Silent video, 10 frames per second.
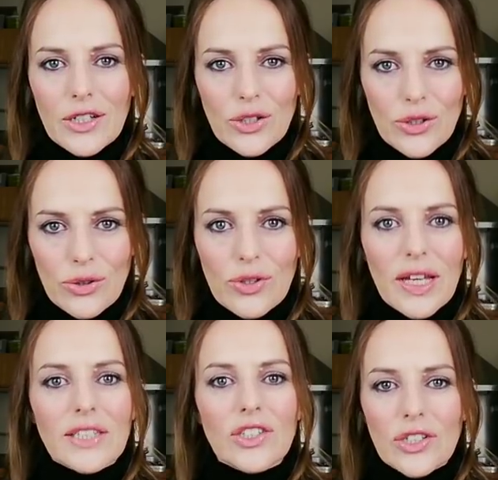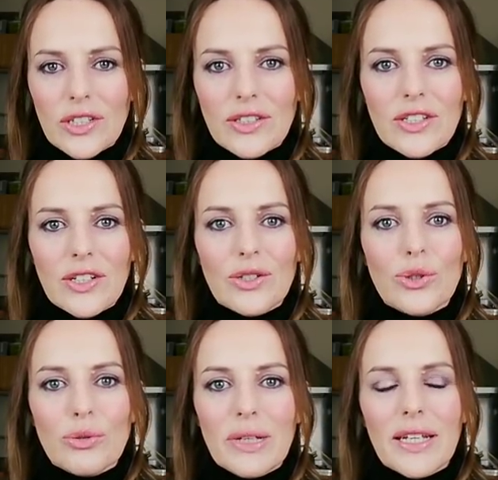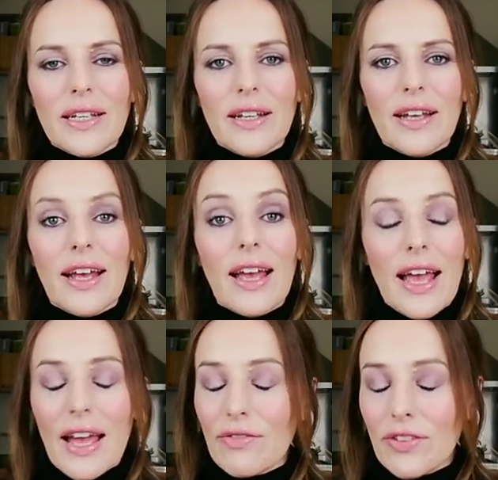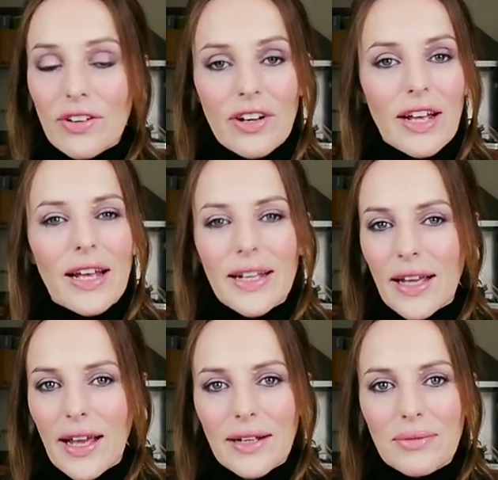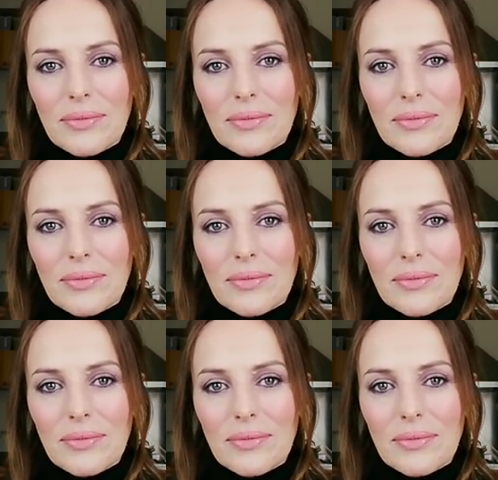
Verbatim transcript: to do that shit to me ever again.